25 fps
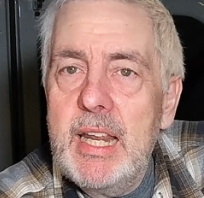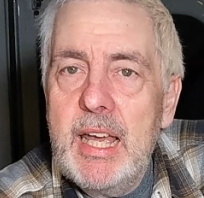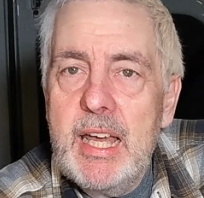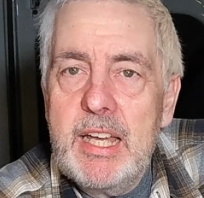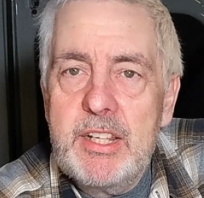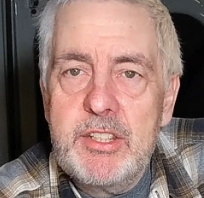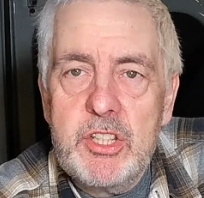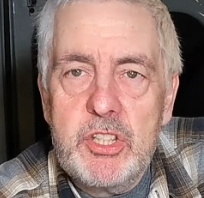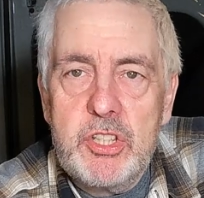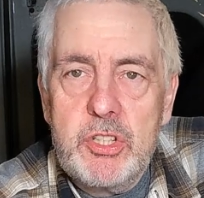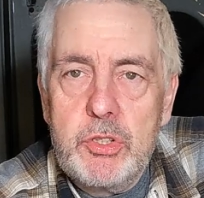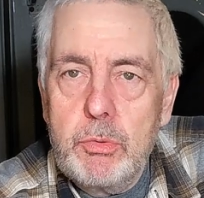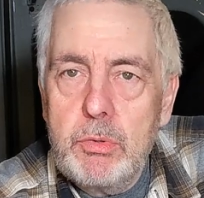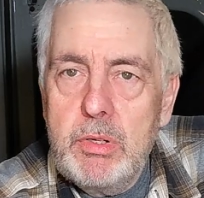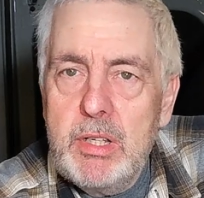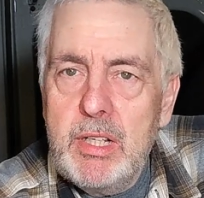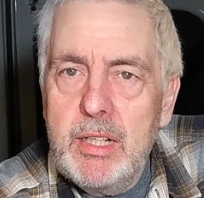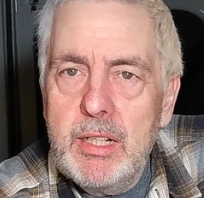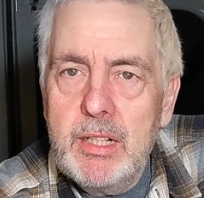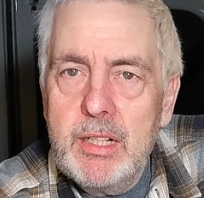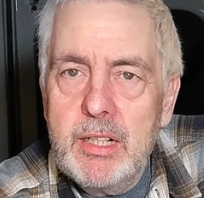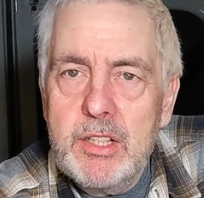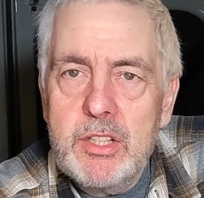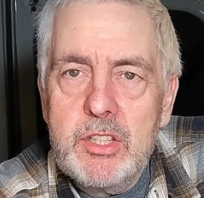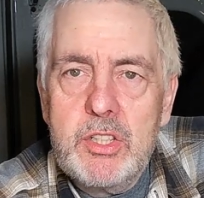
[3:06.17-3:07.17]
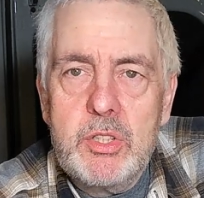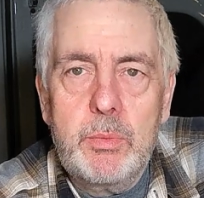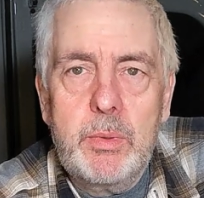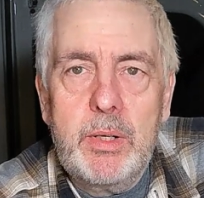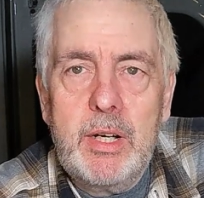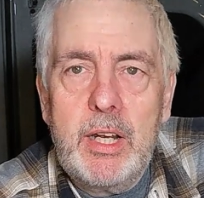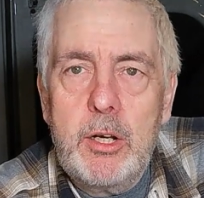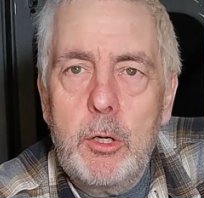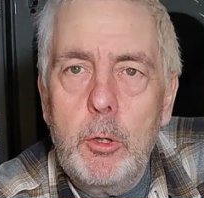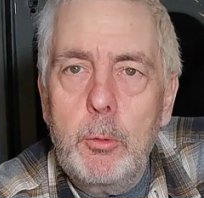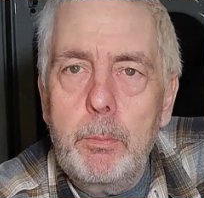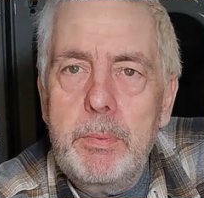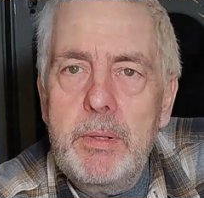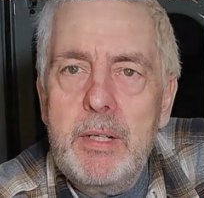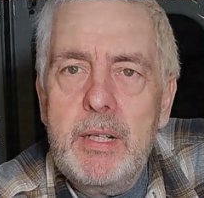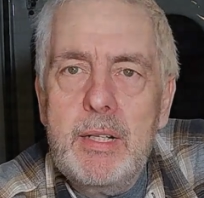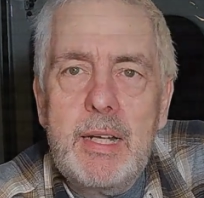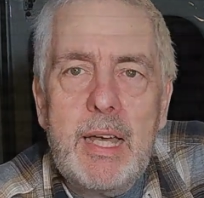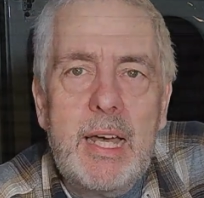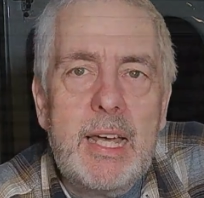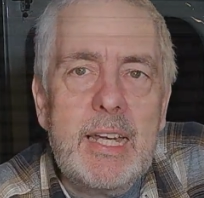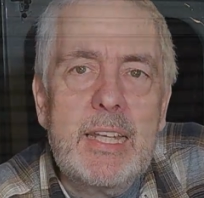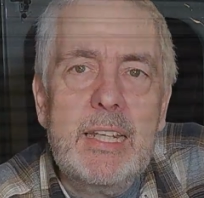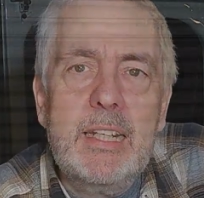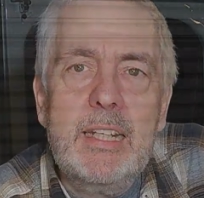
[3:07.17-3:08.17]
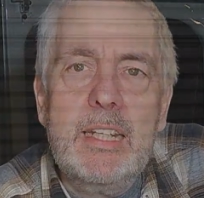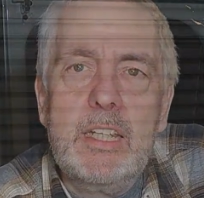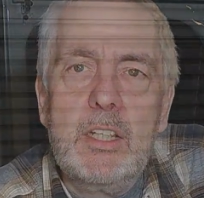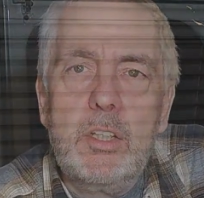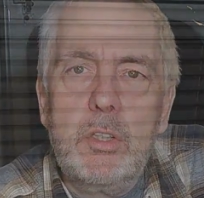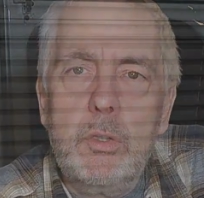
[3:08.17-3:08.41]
it has a screen in it. So when I open it, I can